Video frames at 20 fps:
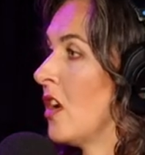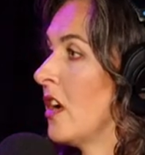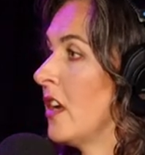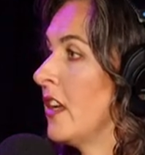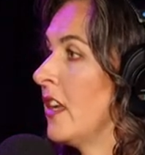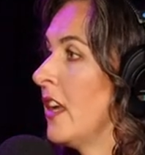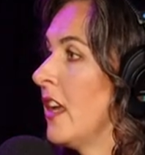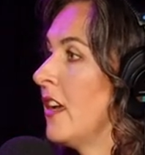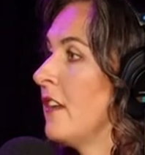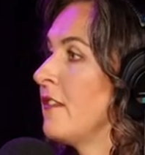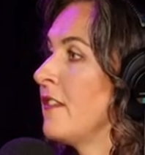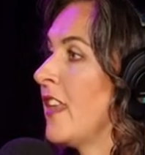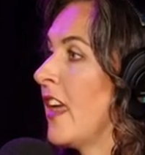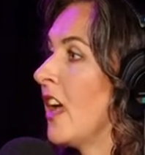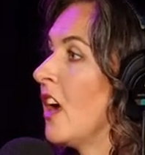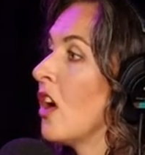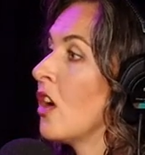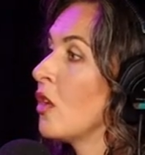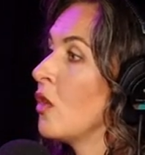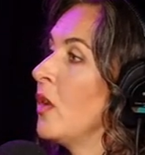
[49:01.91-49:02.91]
on if
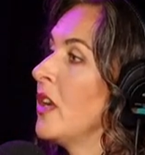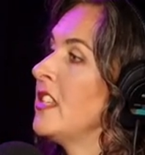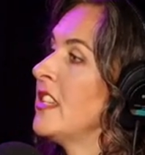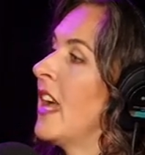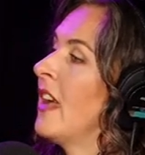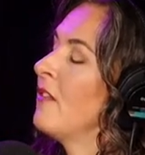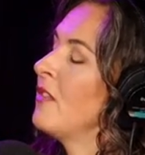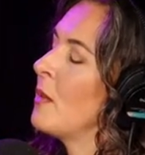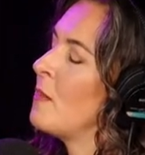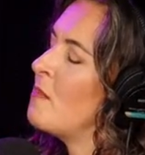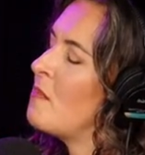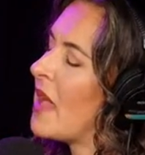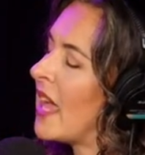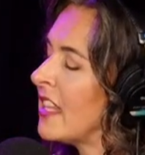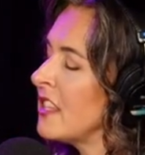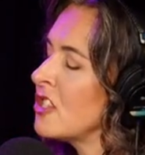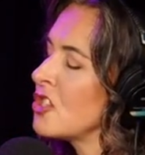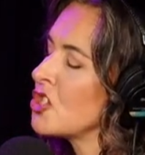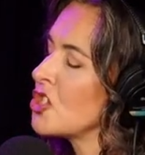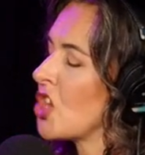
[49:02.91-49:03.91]
they are going to have the
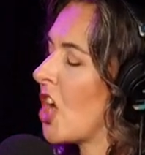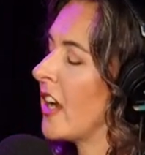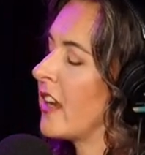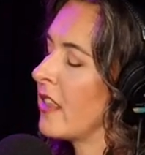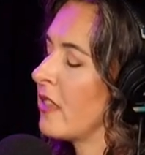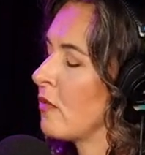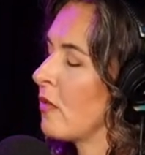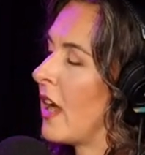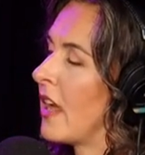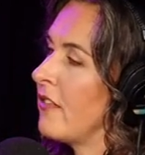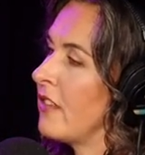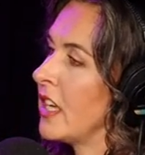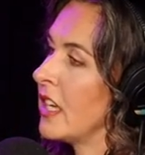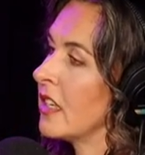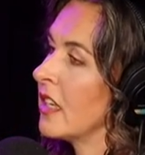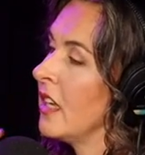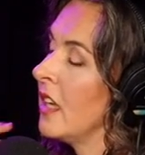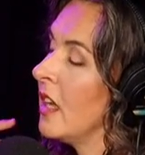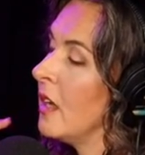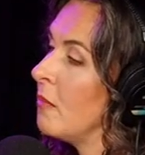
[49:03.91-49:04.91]
best shot at
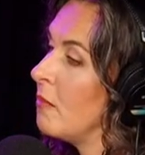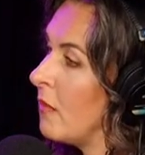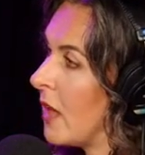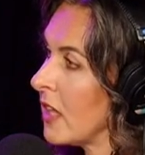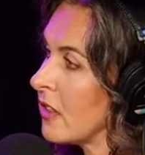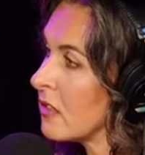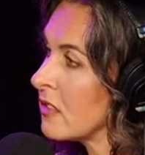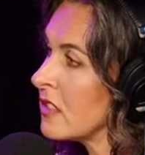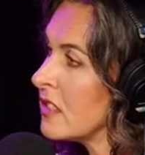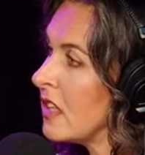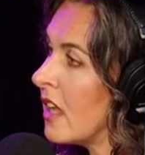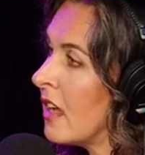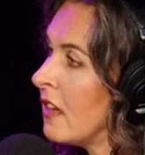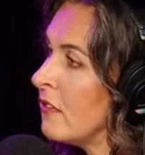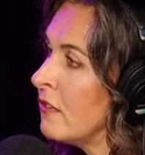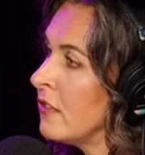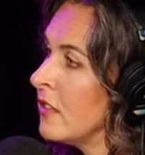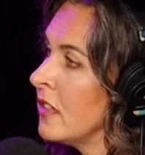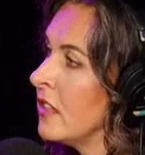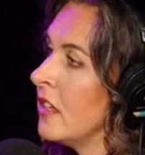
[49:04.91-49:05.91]
thriving mother's
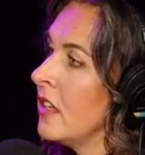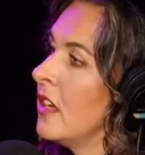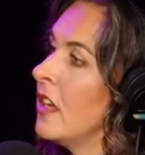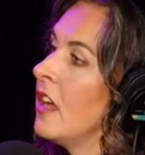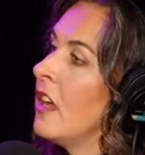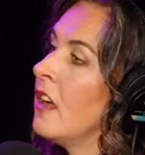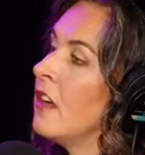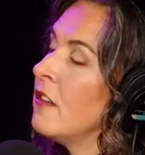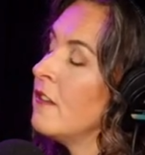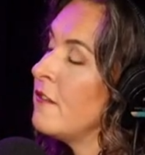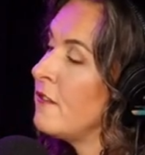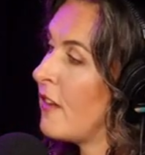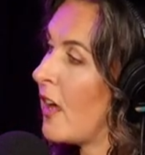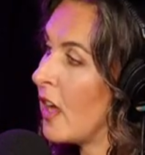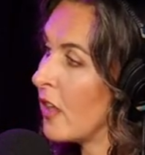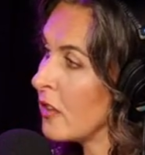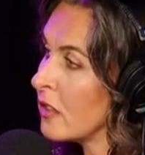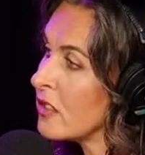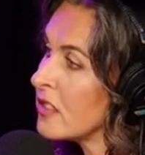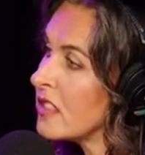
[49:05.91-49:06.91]
love,
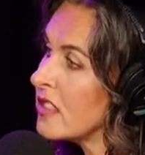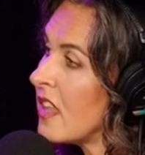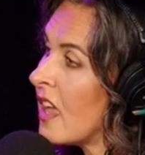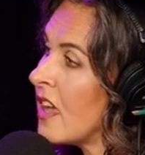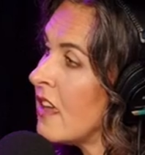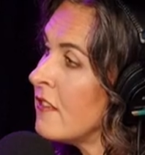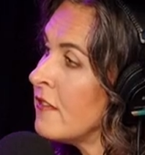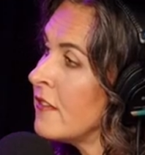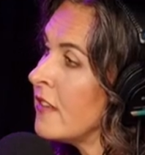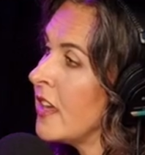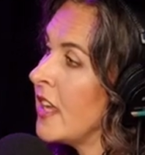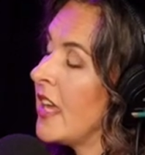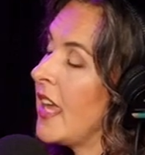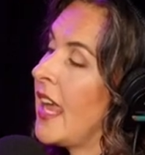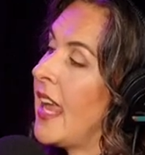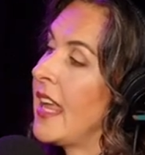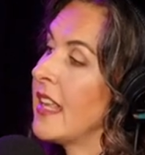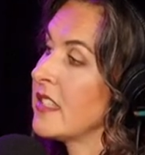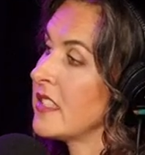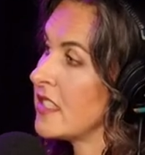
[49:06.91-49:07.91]
father's love,
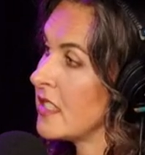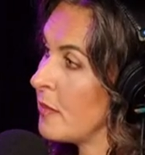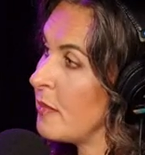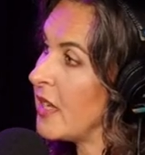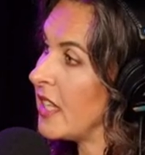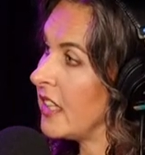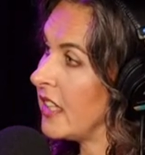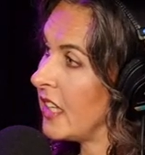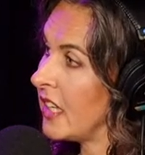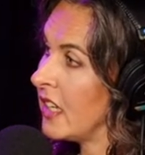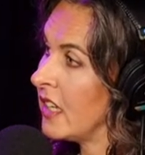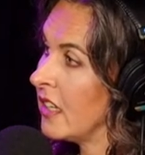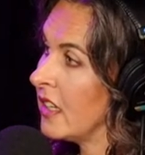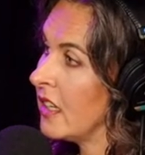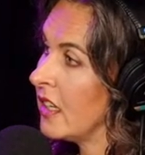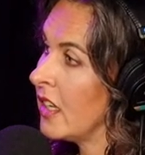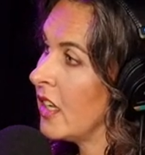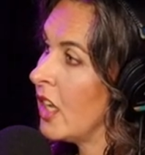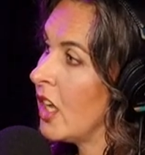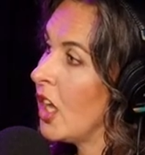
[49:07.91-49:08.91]
and stability.
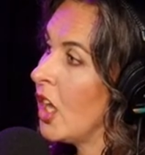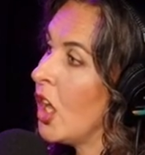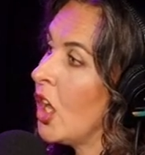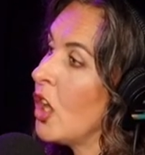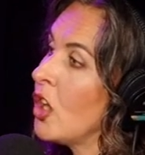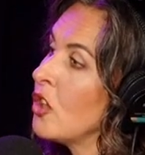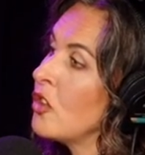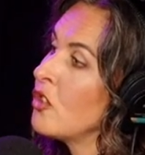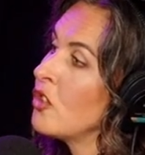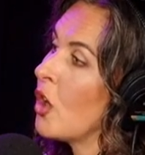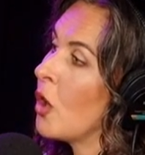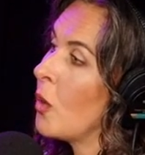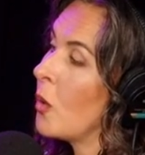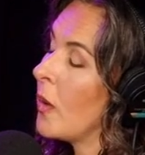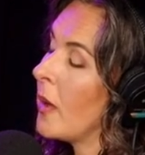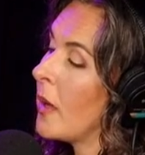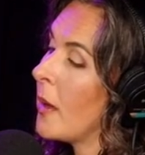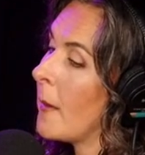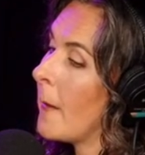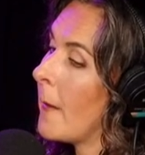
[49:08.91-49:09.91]

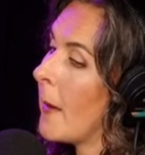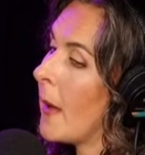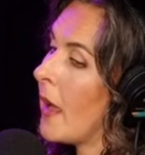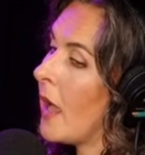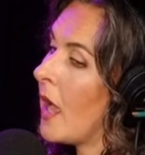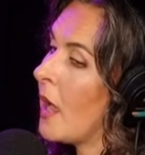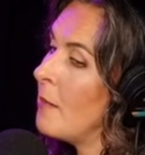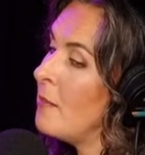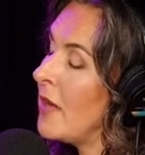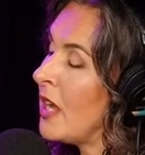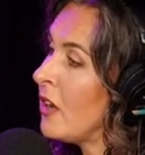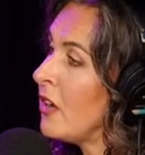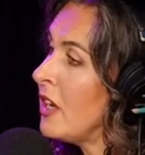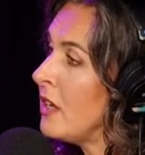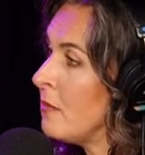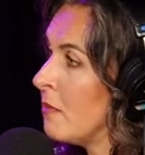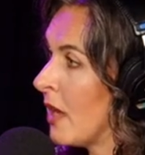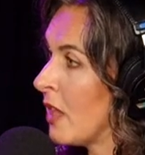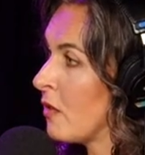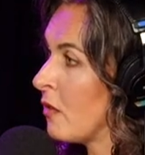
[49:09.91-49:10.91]
So, a
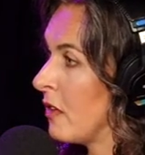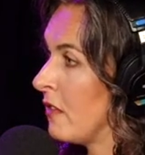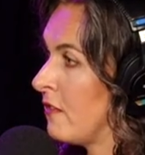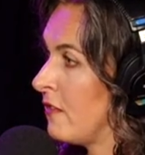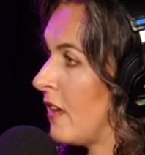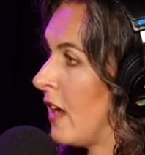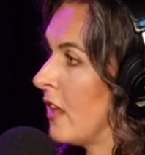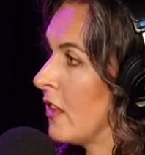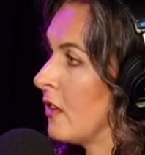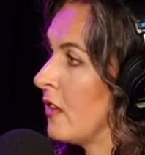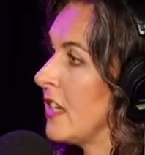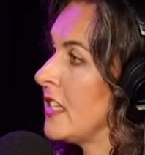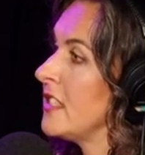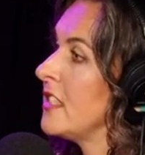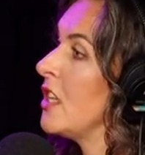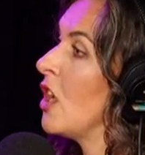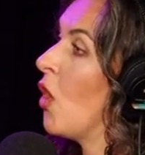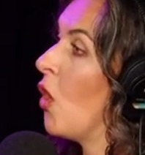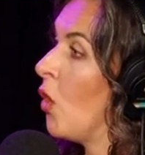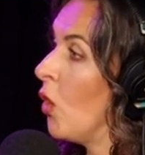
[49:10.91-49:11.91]
married mother and father
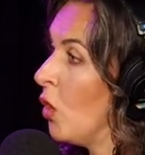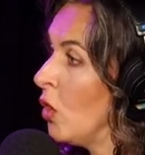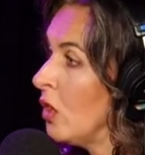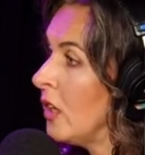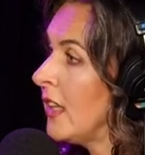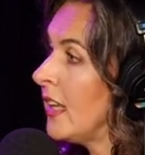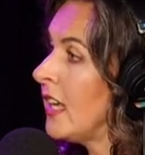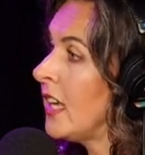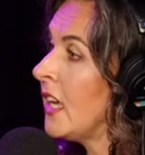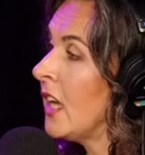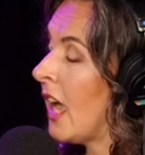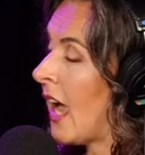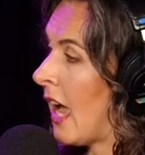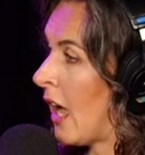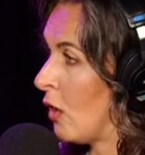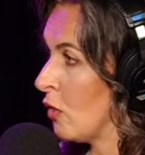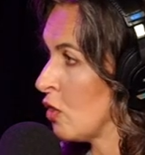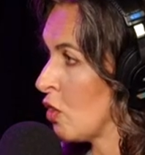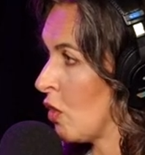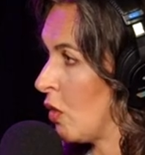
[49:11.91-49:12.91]
is the only
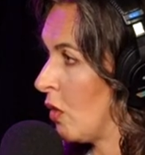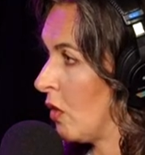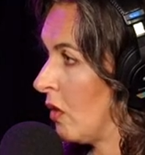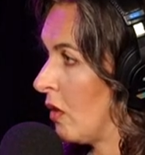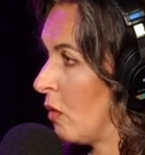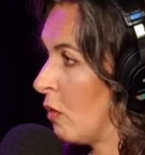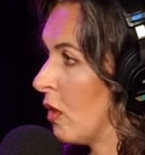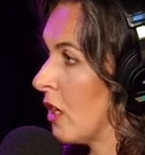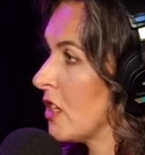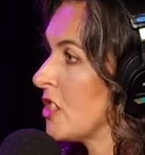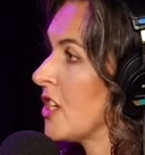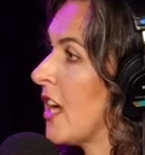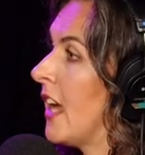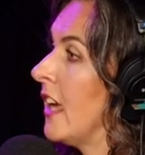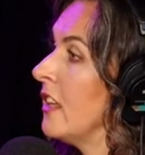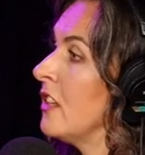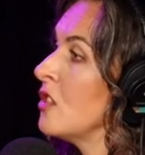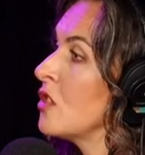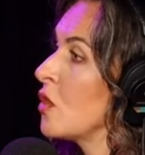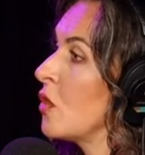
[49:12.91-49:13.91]
household where a
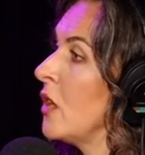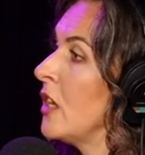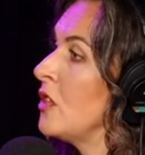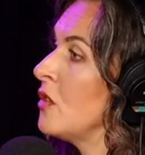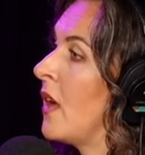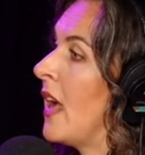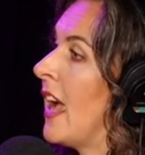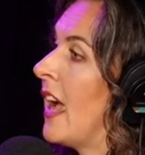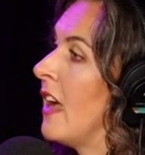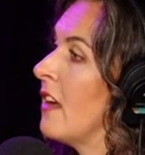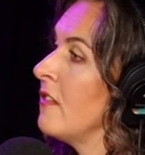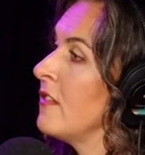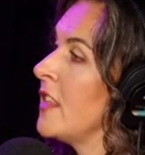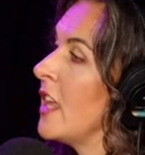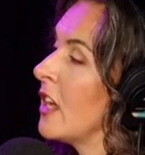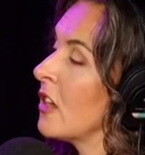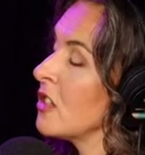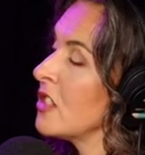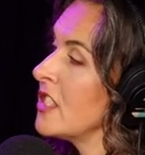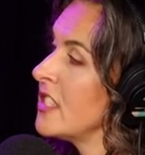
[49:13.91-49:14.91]
child is going to have
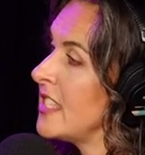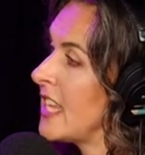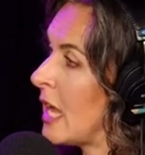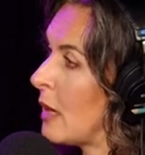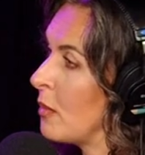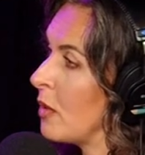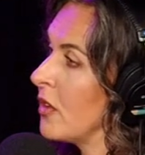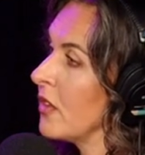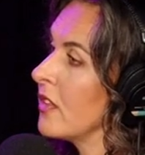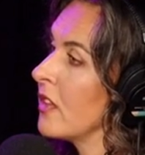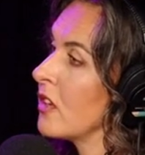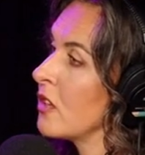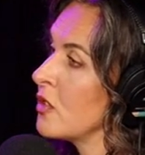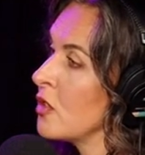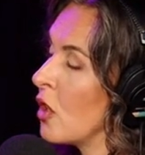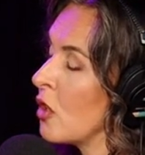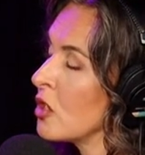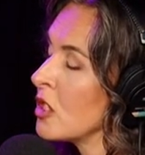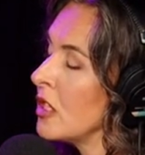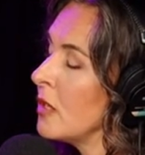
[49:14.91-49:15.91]
their staples, their
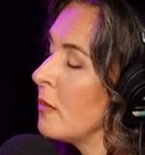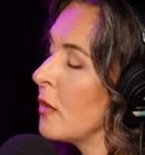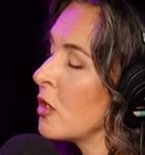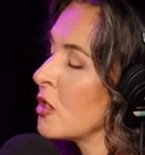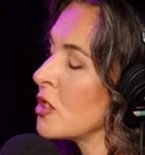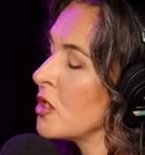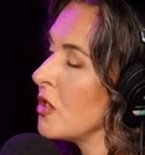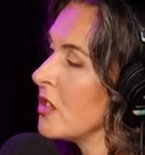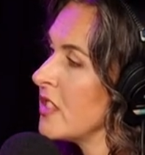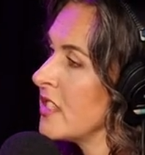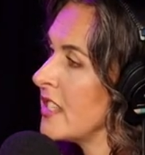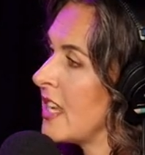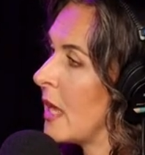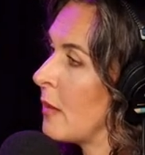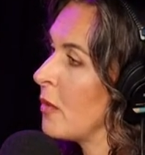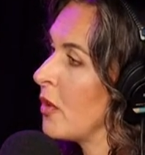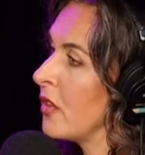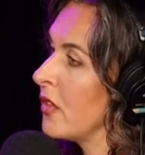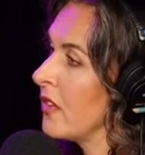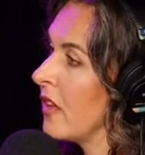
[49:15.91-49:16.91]
social emotional
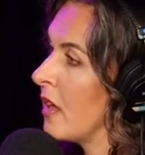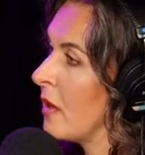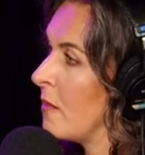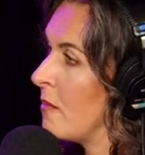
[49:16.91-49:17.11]
staples